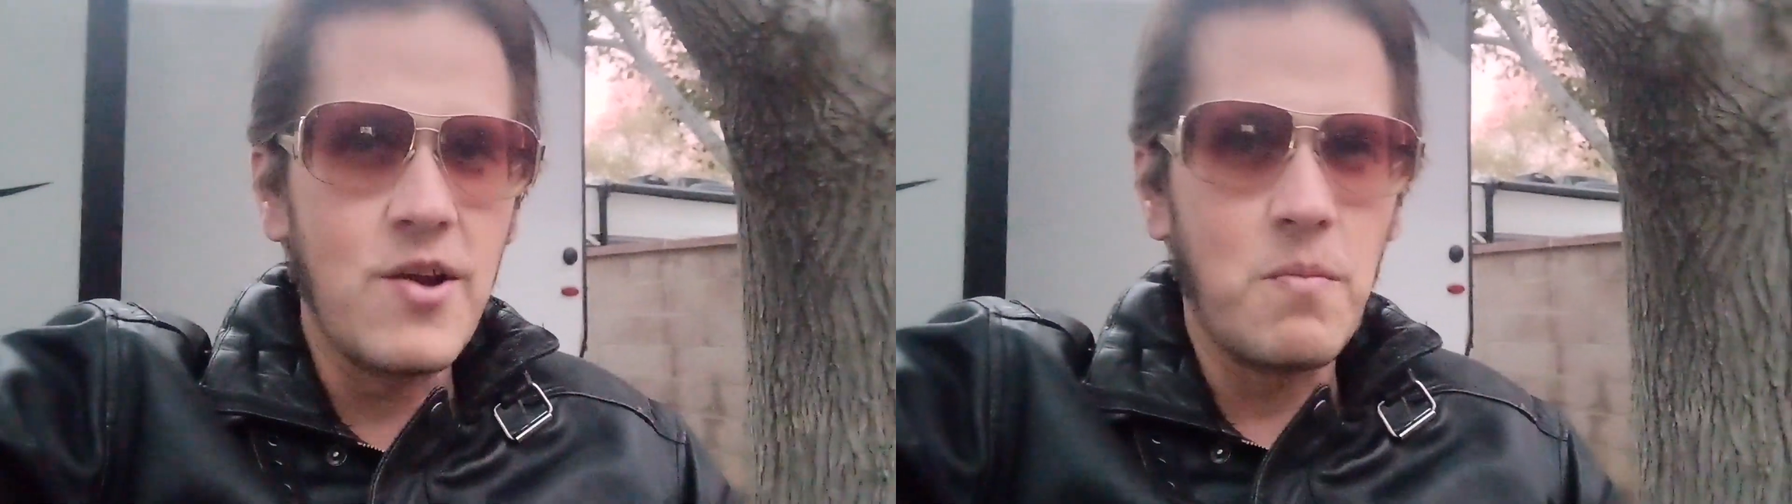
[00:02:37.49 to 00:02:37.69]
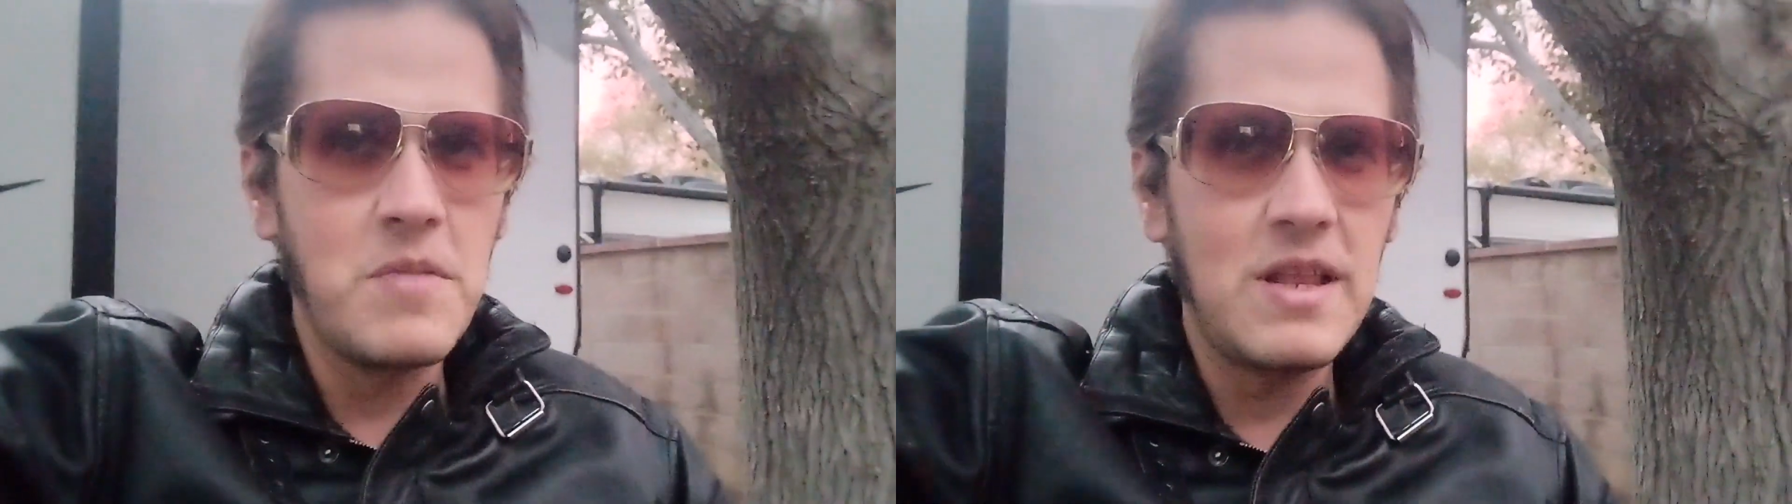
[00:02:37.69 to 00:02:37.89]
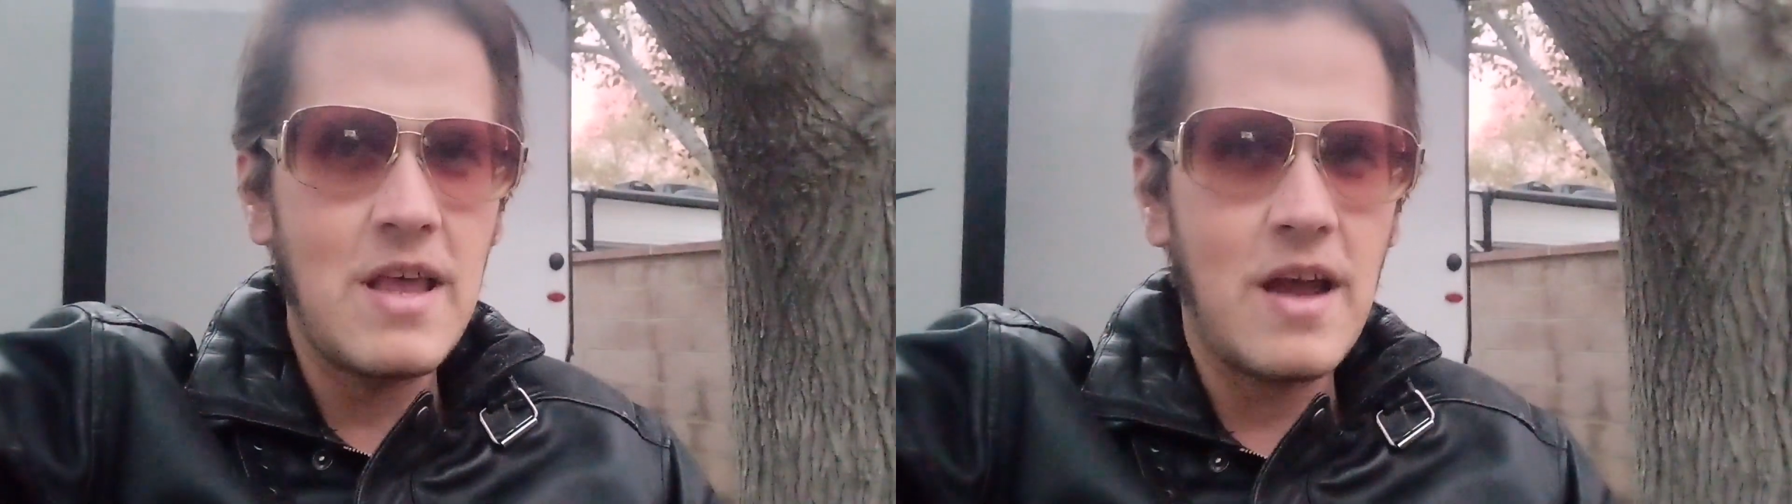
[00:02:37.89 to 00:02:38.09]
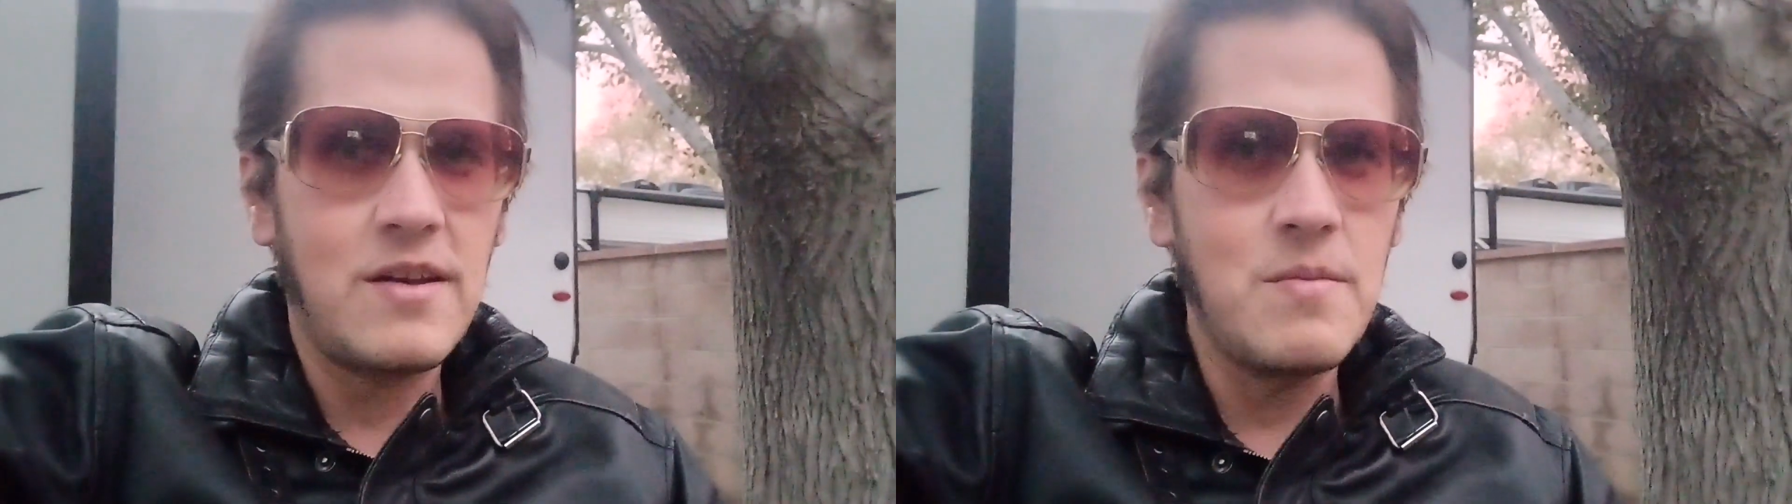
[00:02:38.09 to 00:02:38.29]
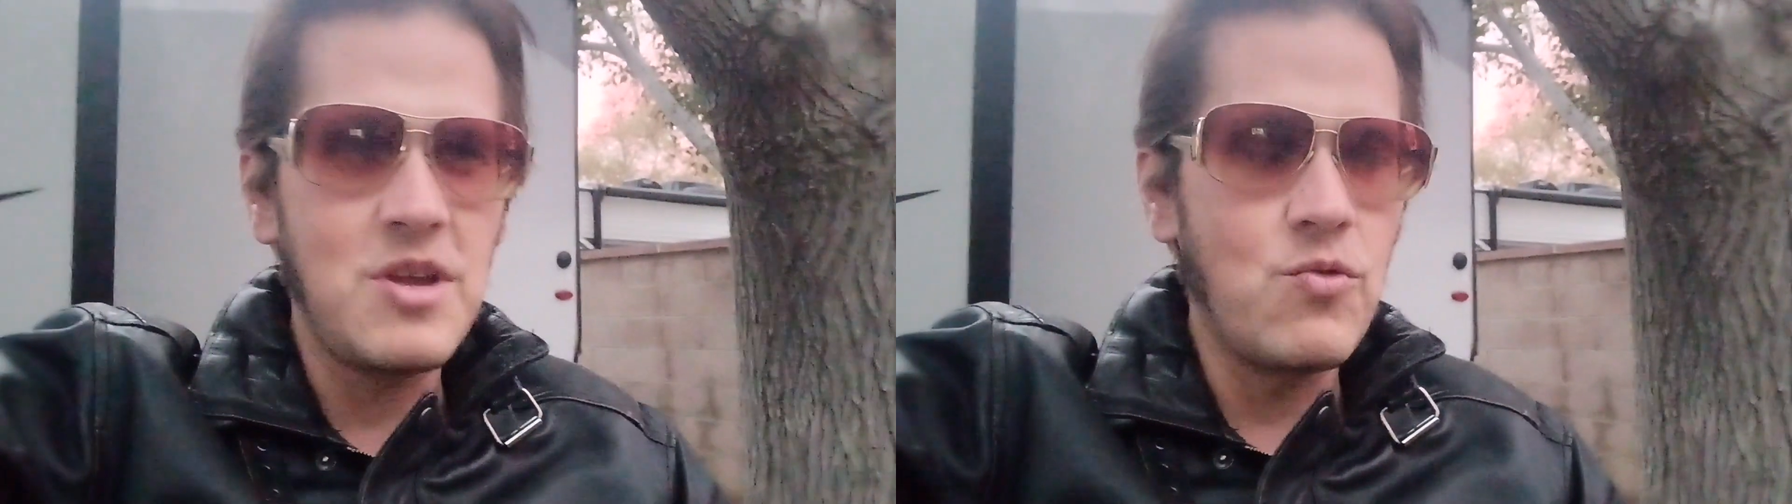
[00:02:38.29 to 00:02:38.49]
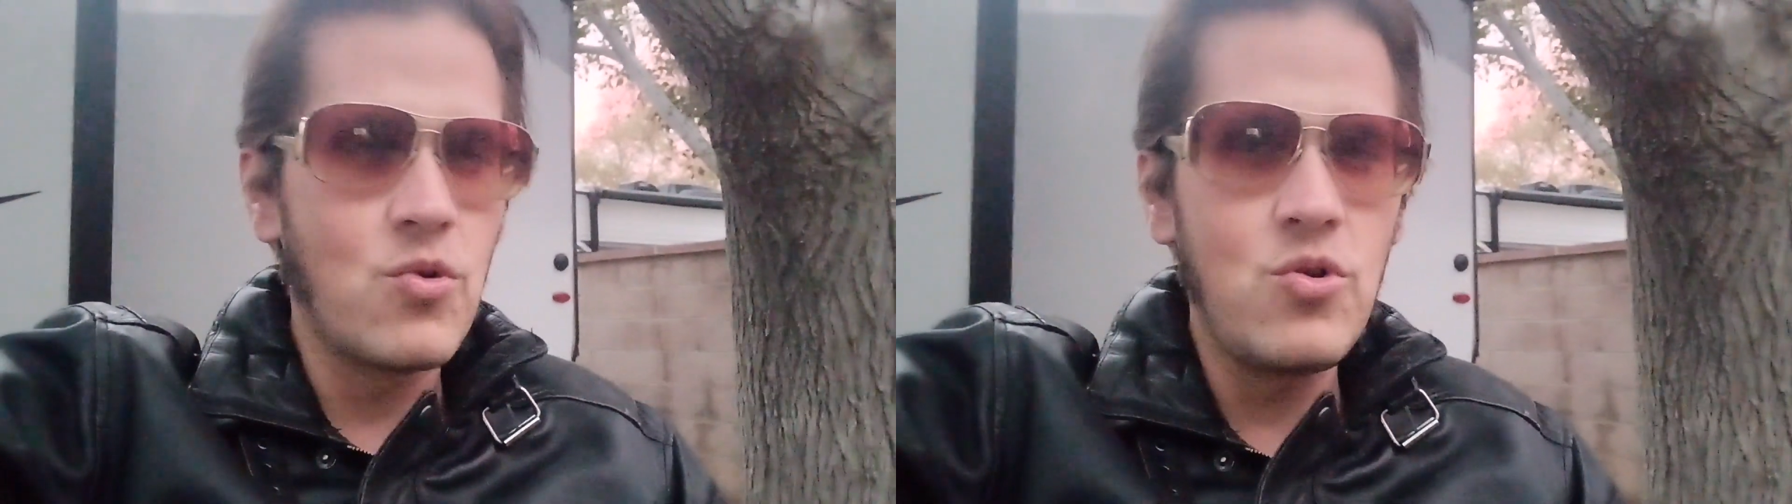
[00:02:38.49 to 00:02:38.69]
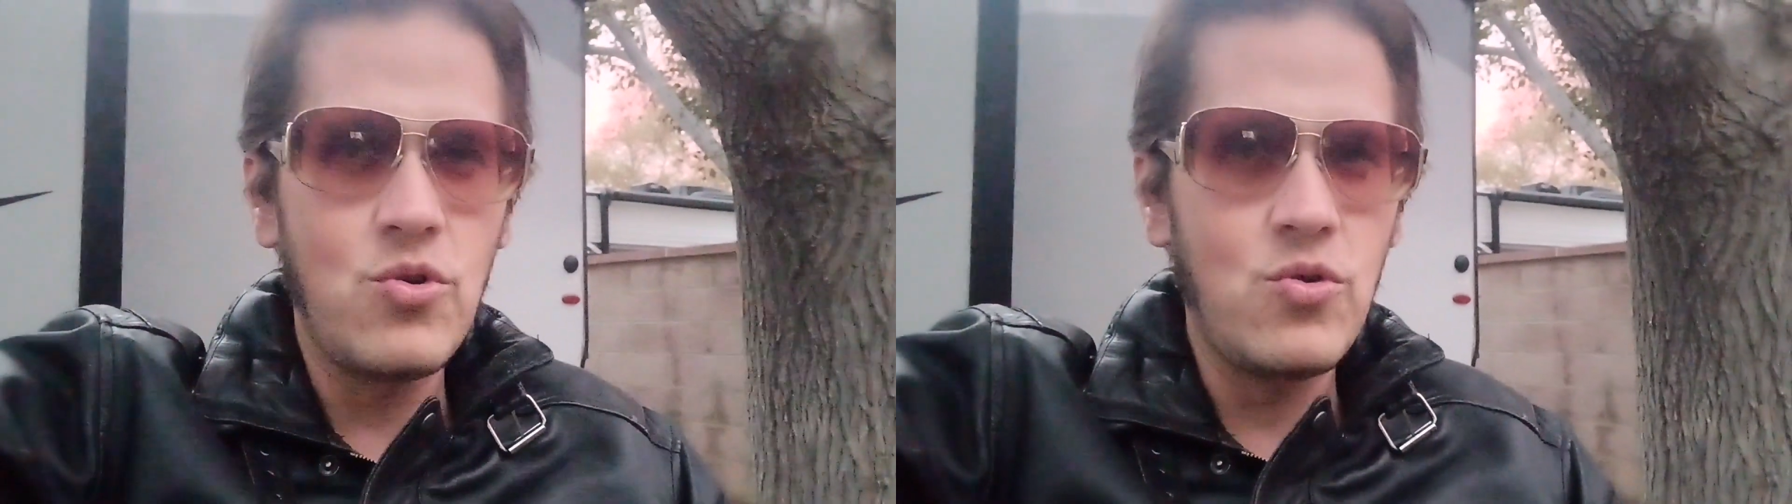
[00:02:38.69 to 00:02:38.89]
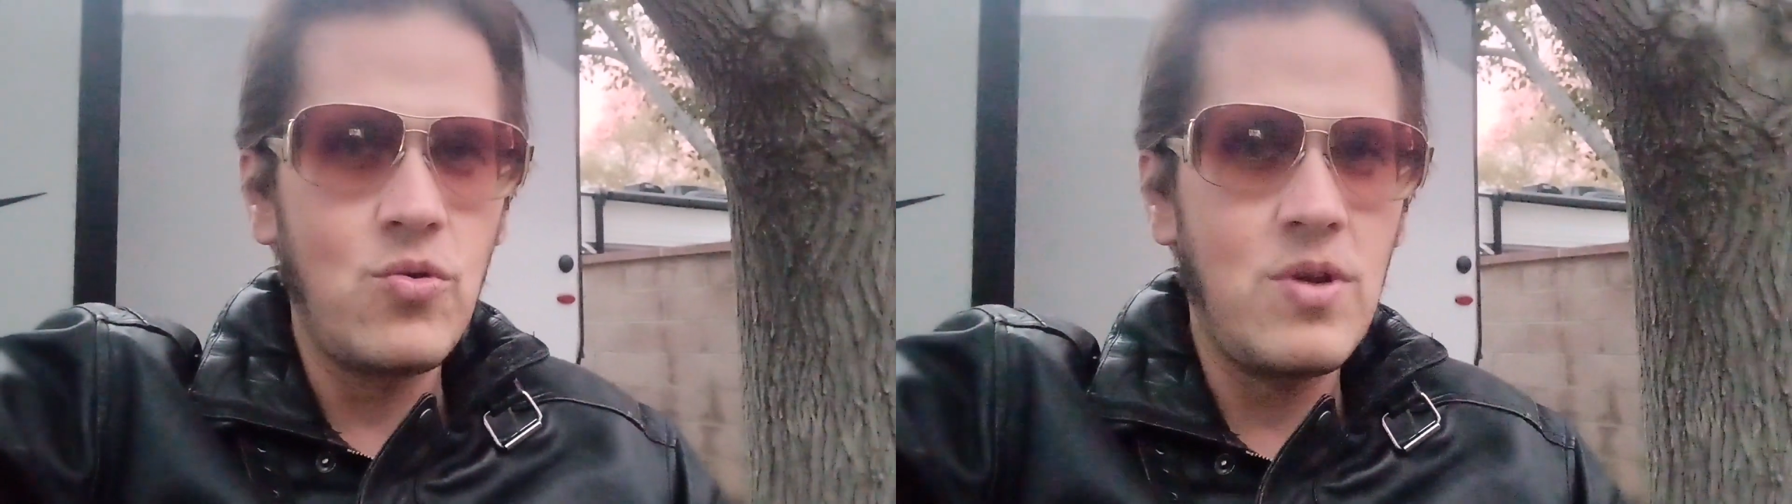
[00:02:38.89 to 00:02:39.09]
don't mean that to be
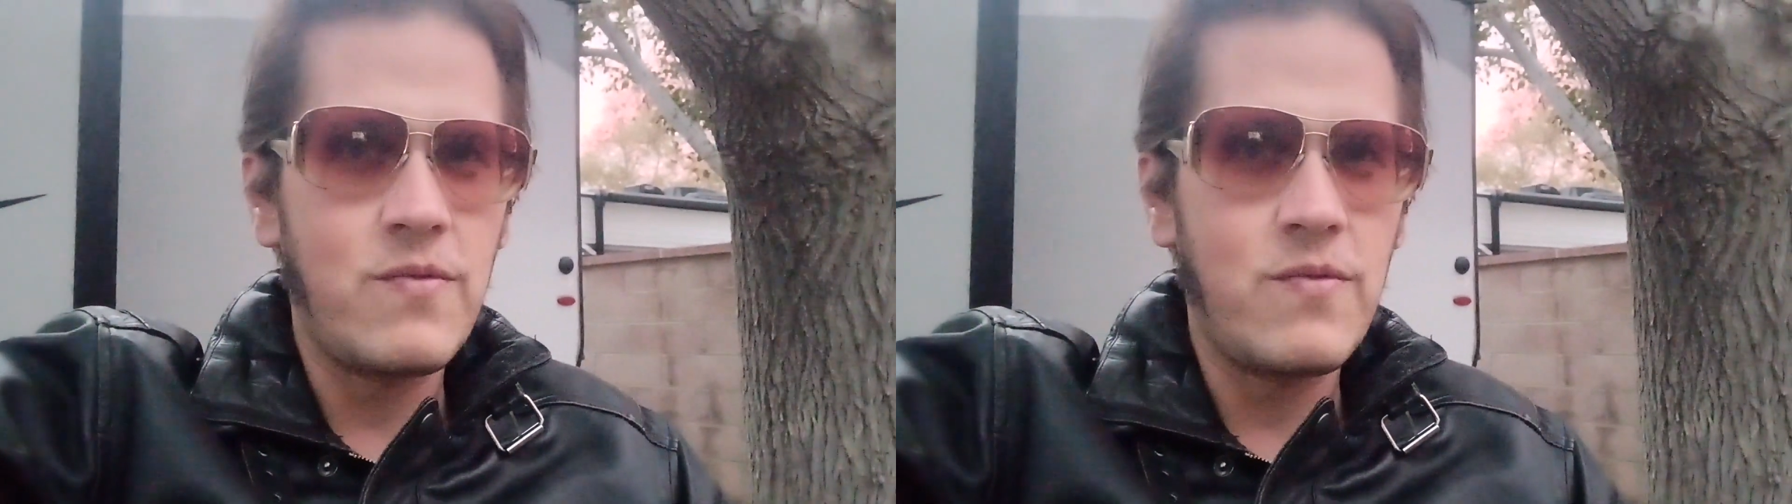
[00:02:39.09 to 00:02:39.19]
rude.